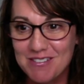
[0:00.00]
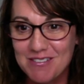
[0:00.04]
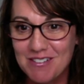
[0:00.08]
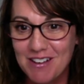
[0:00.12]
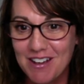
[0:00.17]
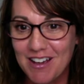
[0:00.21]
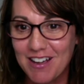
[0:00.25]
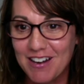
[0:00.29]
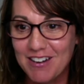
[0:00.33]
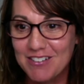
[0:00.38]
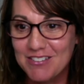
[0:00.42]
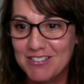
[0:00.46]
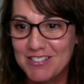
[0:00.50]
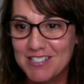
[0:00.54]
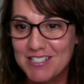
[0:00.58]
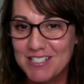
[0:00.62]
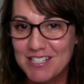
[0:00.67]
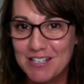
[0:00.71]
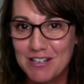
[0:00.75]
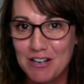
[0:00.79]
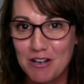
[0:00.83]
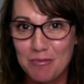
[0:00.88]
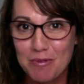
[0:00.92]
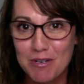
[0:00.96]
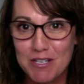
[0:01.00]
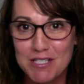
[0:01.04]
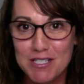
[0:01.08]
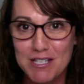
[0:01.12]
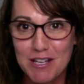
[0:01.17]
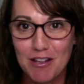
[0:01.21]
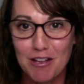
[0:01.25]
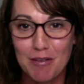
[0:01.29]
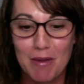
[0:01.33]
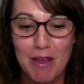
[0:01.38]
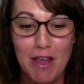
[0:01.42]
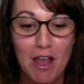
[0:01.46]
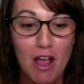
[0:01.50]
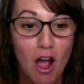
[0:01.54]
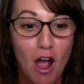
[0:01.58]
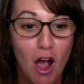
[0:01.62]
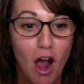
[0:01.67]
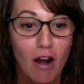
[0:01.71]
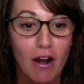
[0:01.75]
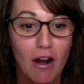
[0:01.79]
I don't see. Nobody's telling me. All